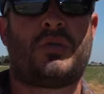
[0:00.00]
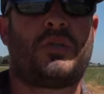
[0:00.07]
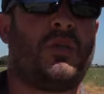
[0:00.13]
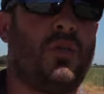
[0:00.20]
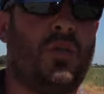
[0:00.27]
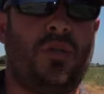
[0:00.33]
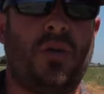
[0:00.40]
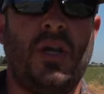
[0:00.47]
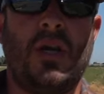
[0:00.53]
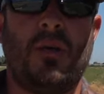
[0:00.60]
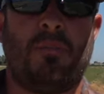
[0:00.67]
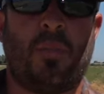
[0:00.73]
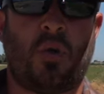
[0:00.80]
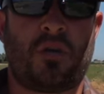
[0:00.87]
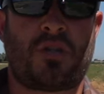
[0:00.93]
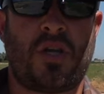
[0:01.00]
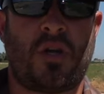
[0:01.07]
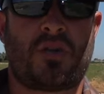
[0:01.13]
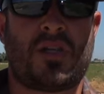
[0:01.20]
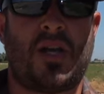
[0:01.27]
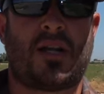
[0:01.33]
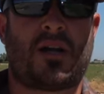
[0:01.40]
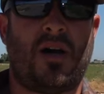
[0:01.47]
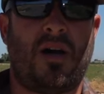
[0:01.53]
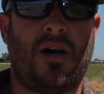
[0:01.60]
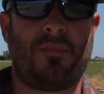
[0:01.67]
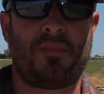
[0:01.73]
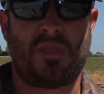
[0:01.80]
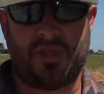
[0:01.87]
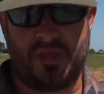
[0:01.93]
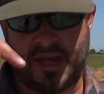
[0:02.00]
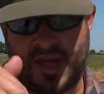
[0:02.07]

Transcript: to MullerChokes.com.